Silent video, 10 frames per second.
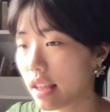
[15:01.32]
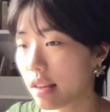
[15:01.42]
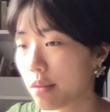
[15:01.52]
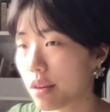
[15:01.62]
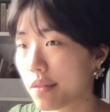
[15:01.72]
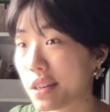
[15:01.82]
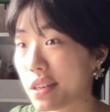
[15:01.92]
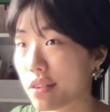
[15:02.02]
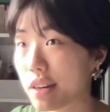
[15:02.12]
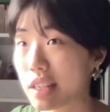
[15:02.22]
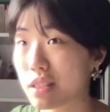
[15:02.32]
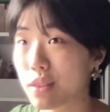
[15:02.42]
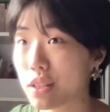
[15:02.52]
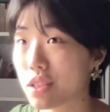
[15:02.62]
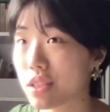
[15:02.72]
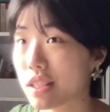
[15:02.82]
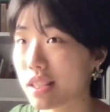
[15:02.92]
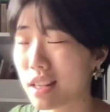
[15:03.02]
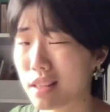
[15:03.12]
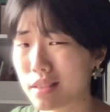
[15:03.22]
think one of their greatest features is
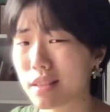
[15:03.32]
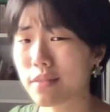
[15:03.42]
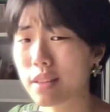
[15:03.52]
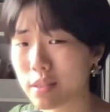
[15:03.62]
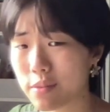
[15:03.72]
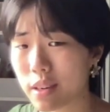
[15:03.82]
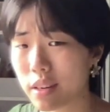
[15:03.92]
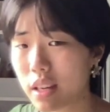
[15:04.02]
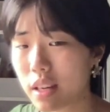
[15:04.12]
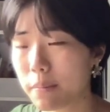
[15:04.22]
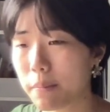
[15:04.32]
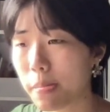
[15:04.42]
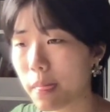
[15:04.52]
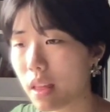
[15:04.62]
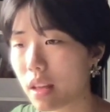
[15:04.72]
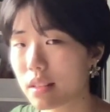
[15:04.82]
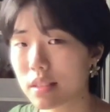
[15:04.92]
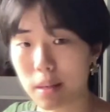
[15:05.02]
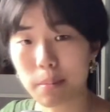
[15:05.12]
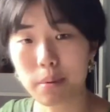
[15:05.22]
that it's very
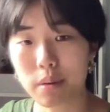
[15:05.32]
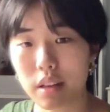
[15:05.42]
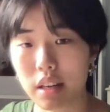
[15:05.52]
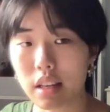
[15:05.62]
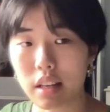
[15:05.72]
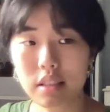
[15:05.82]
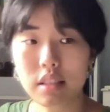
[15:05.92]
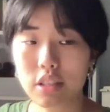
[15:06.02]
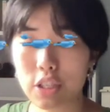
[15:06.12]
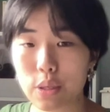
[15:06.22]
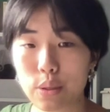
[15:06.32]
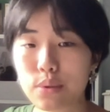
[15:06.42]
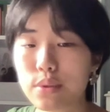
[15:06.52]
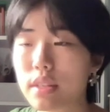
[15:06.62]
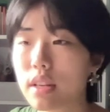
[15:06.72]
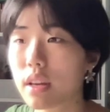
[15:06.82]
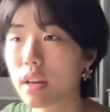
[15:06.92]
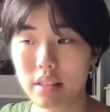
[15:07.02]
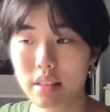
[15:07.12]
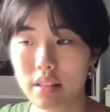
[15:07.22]
simple and easy to use.
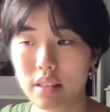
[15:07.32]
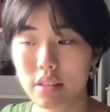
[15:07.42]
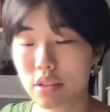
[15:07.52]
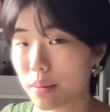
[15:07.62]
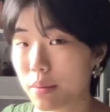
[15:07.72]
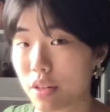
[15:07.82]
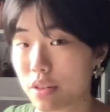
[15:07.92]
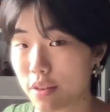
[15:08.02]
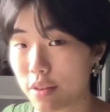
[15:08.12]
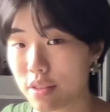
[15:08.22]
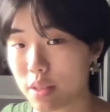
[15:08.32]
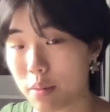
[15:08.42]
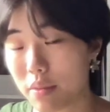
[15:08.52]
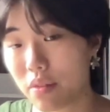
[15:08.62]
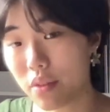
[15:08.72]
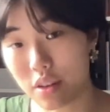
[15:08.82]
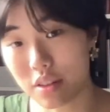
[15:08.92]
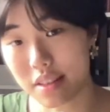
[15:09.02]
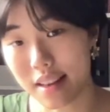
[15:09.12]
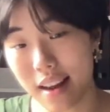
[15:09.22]
So I'm going to show you some of the
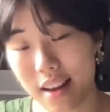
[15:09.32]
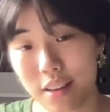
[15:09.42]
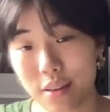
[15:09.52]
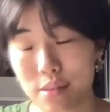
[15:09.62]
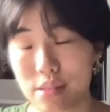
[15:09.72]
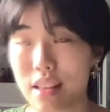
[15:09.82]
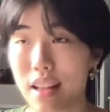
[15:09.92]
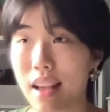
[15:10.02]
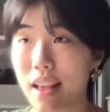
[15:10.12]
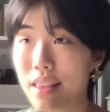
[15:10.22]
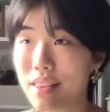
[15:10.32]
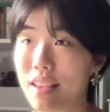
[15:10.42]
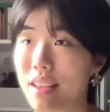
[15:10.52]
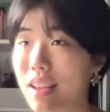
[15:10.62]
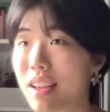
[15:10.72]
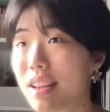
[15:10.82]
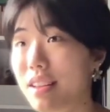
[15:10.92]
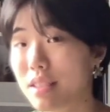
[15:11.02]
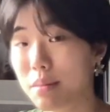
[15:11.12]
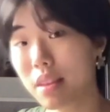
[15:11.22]
features that I use and
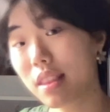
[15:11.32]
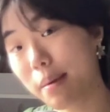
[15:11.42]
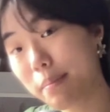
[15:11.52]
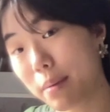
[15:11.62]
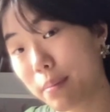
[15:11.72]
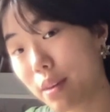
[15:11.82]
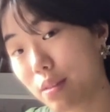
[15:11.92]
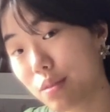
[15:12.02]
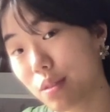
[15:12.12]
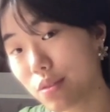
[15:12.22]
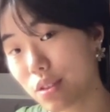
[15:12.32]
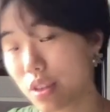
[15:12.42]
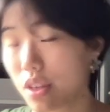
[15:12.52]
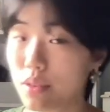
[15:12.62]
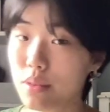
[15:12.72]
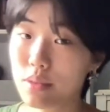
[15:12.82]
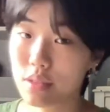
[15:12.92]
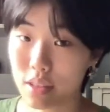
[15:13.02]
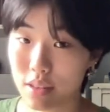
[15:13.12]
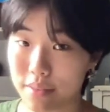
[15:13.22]
something that might be useful for you.
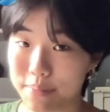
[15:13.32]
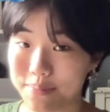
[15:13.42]
So